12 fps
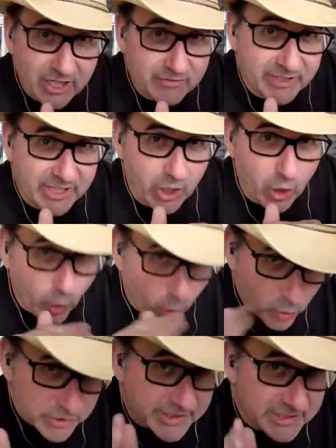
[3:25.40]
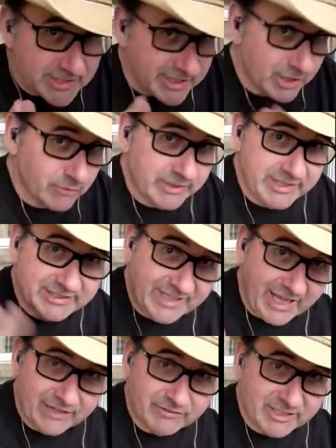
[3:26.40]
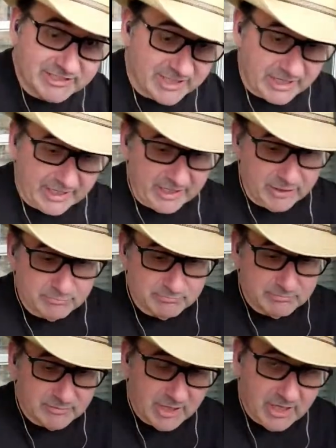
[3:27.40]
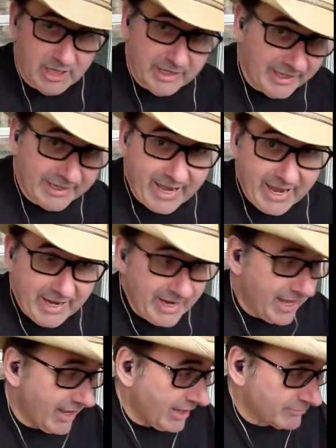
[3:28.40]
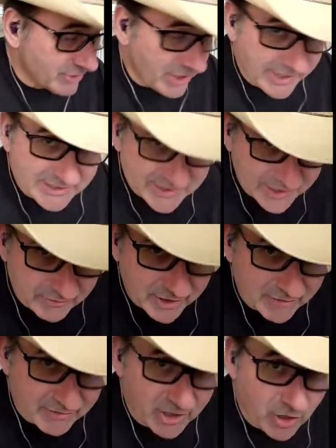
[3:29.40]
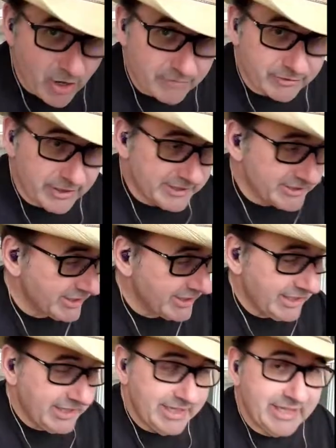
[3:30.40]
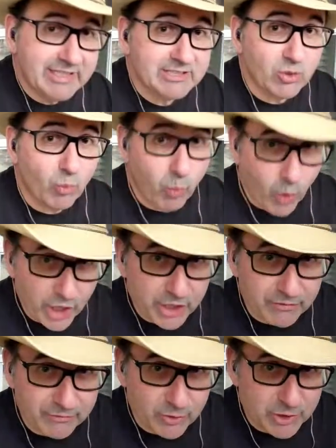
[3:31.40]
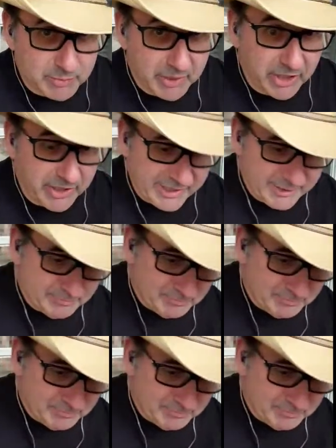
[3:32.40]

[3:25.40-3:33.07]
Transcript: of the old distilleries out of Kentucky. It can. I've tried several of their offerings. It is a wonderful spirit.